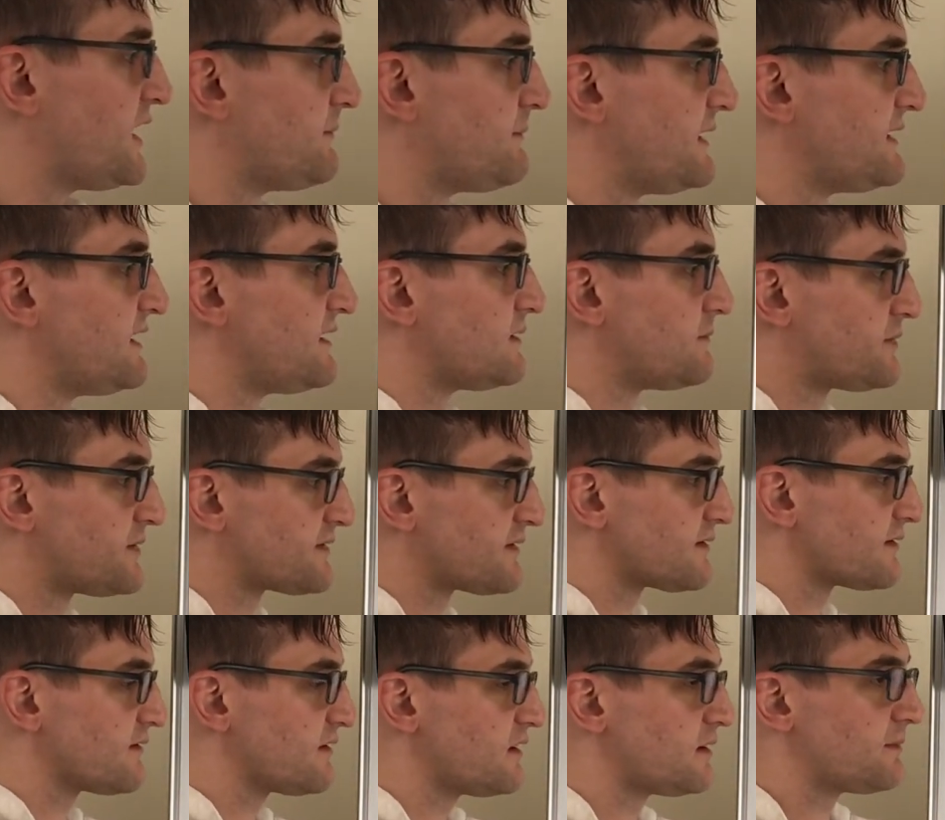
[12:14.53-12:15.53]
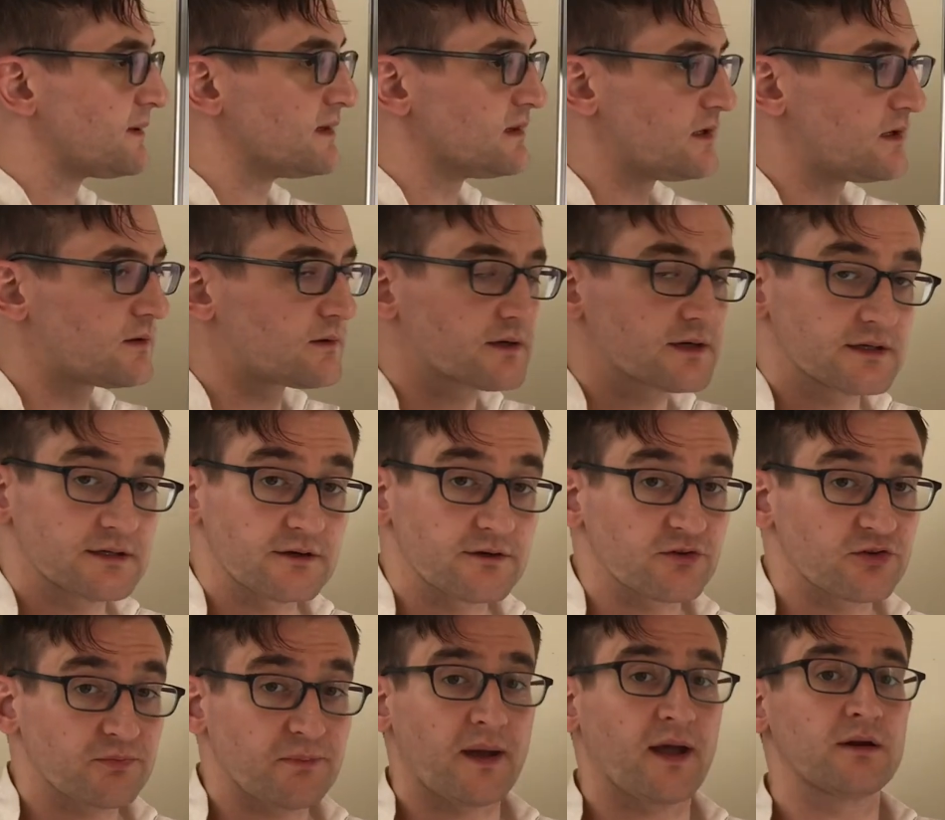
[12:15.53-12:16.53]
You may need to put this a little bit lower into your
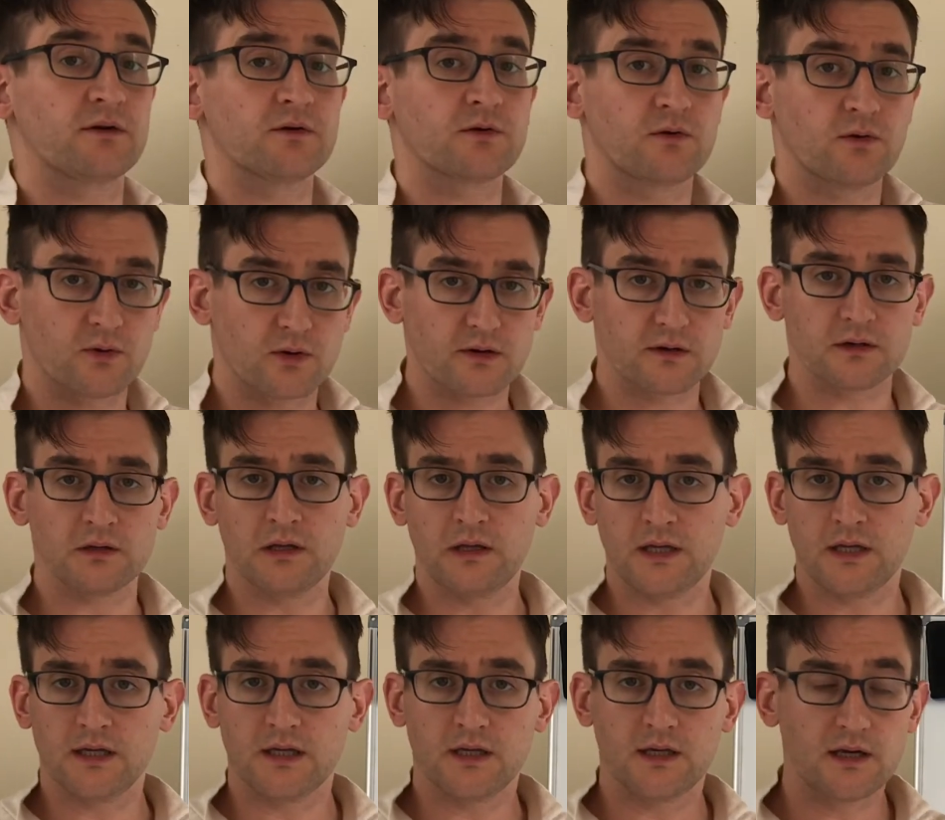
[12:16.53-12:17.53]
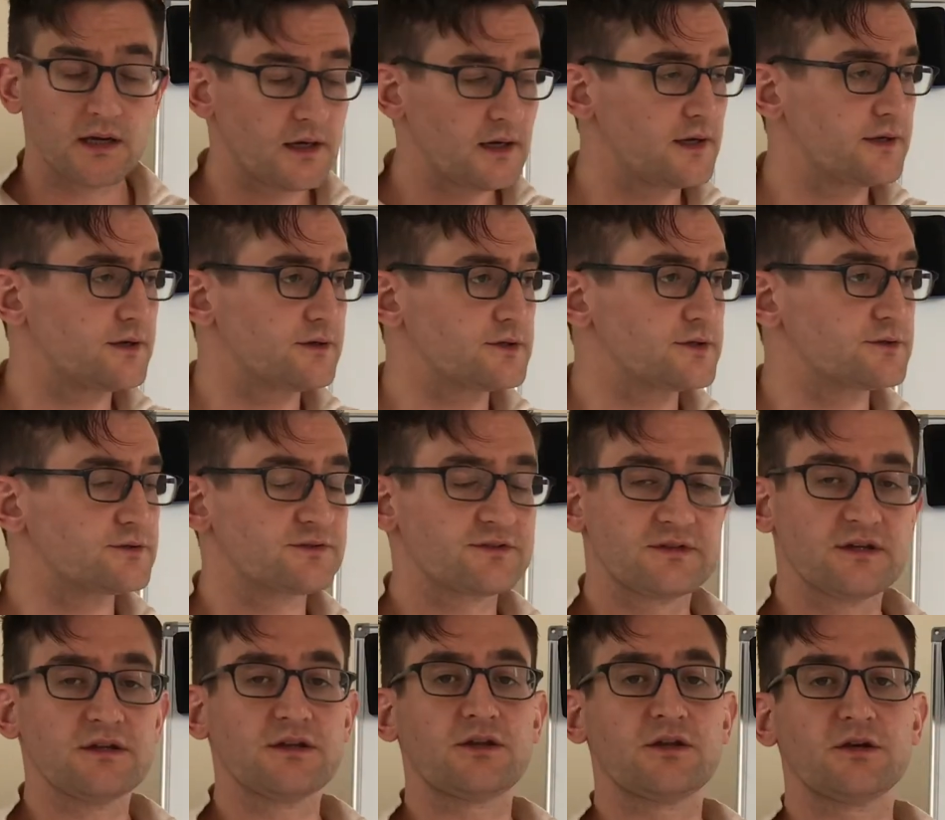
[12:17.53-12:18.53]
spinal cord, your
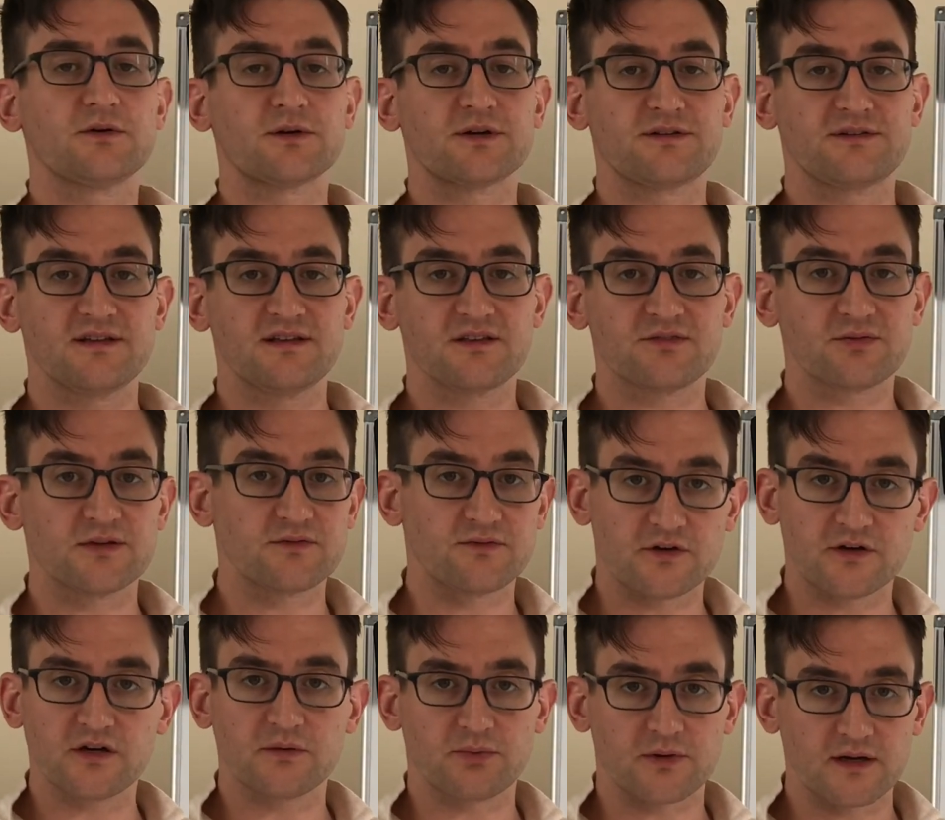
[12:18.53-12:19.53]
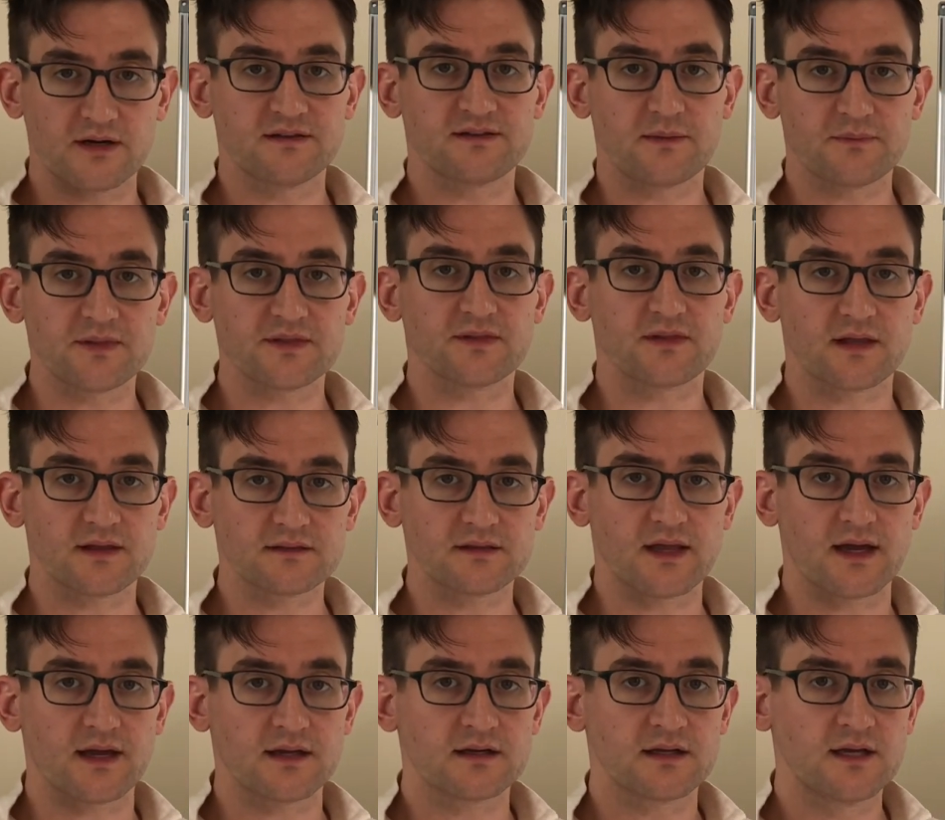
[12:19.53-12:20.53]
C2 or C3 vertebrae, something like
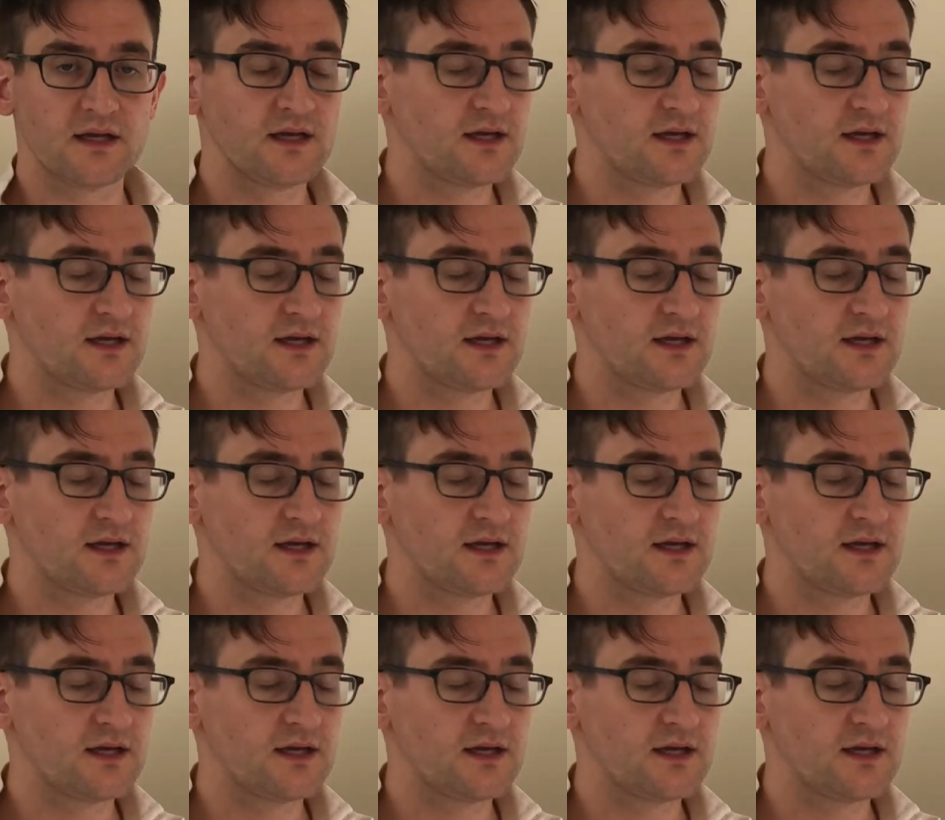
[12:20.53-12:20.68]
that.